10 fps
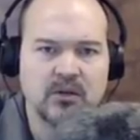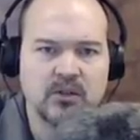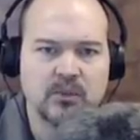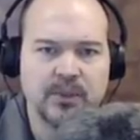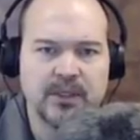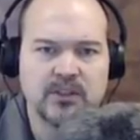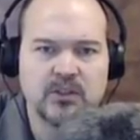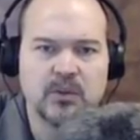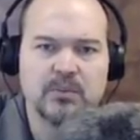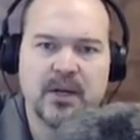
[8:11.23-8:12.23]
pitch. You
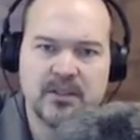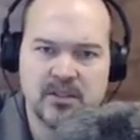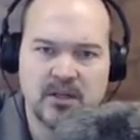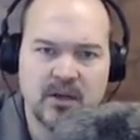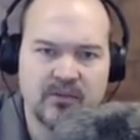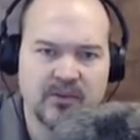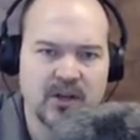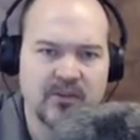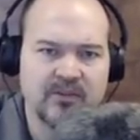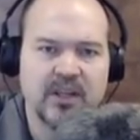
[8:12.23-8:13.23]
want to practice it over and
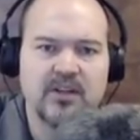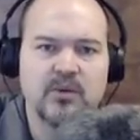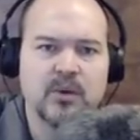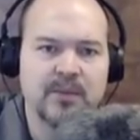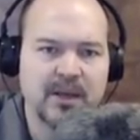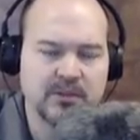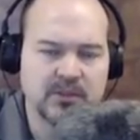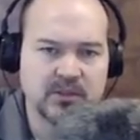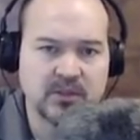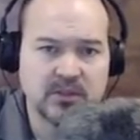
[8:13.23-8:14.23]
over again. You want to be able
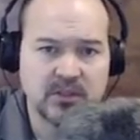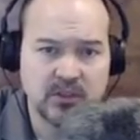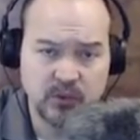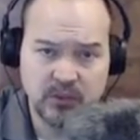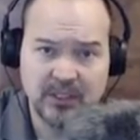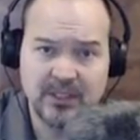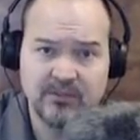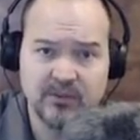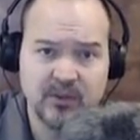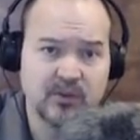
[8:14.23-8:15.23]
to
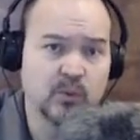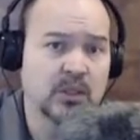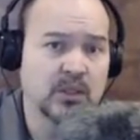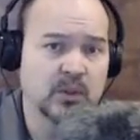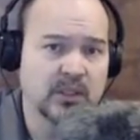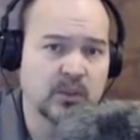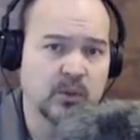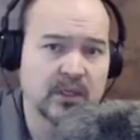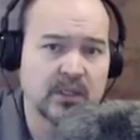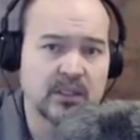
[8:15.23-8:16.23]
deliver it really, really
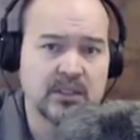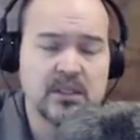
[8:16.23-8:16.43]
quickly.